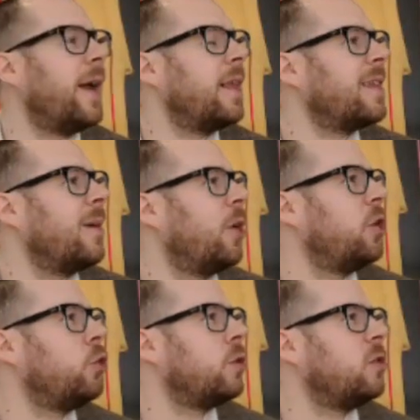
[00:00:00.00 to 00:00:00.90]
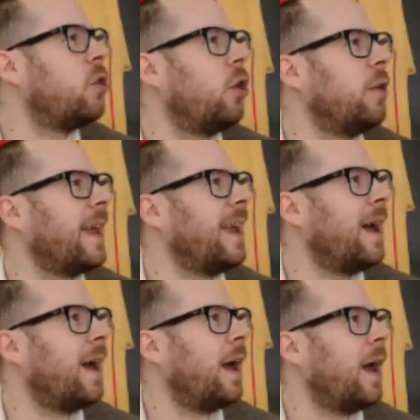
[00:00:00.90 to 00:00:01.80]
someone who's not like
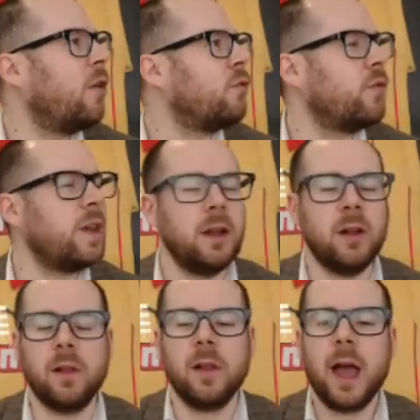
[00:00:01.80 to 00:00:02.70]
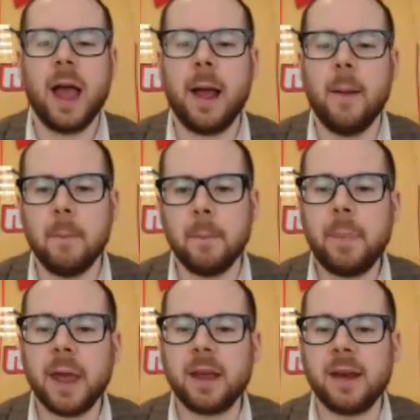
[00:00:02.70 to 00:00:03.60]
a real
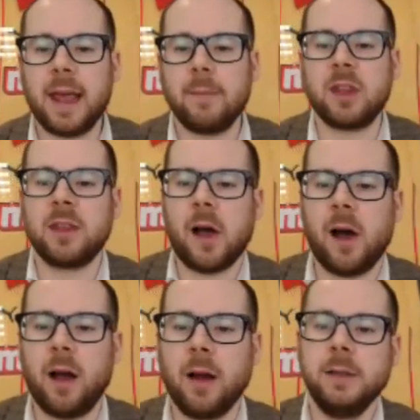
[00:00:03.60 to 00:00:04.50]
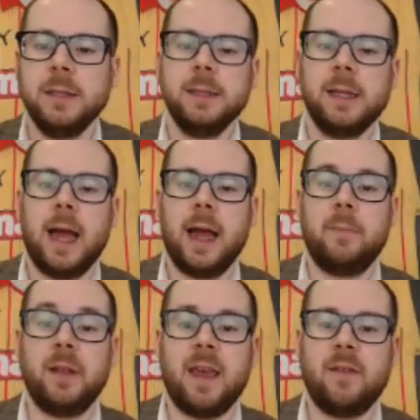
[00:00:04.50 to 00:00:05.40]
big name star.
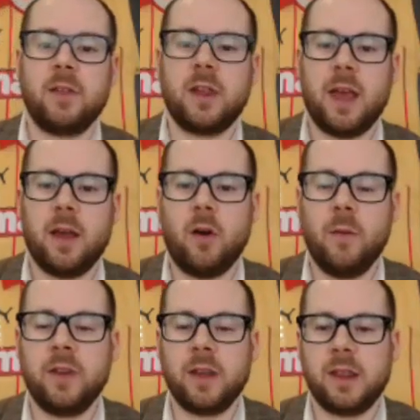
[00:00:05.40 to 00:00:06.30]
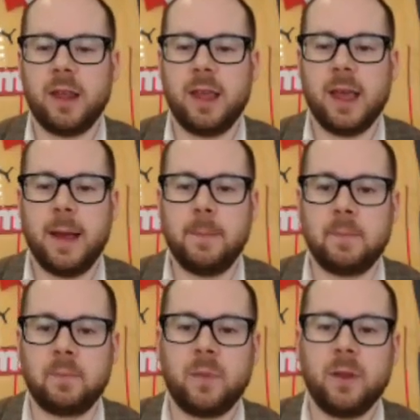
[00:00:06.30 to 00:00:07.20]
But David obviously
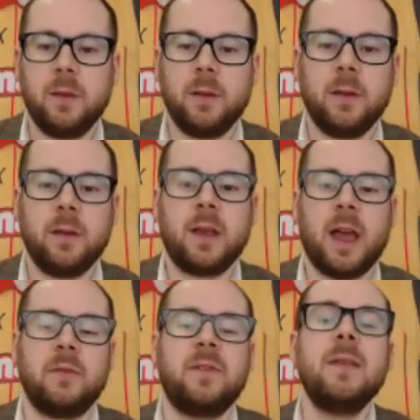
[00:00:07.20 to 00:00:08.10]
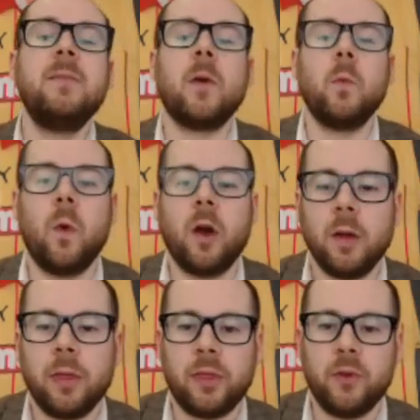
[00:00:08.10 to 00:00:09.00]
kind of deemed it
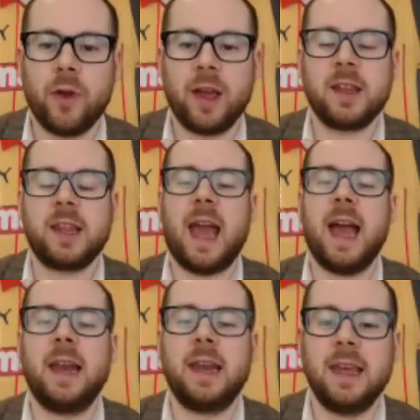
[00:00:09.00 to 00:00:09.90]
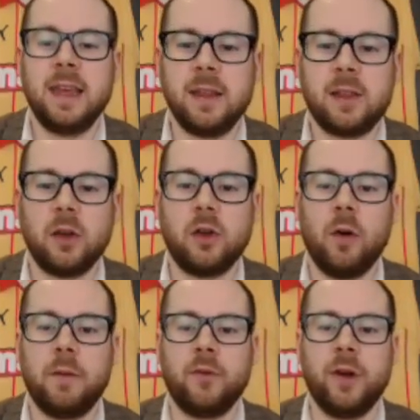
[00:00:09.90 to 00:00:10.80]
worth the risk, and he's
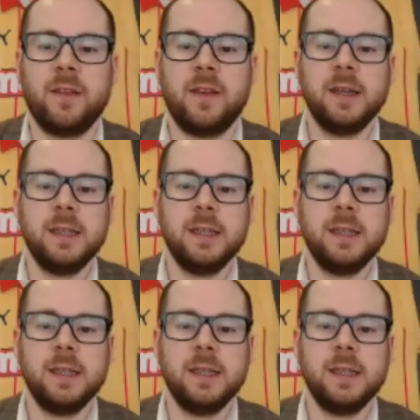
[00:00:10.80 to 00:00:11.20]
gone for it.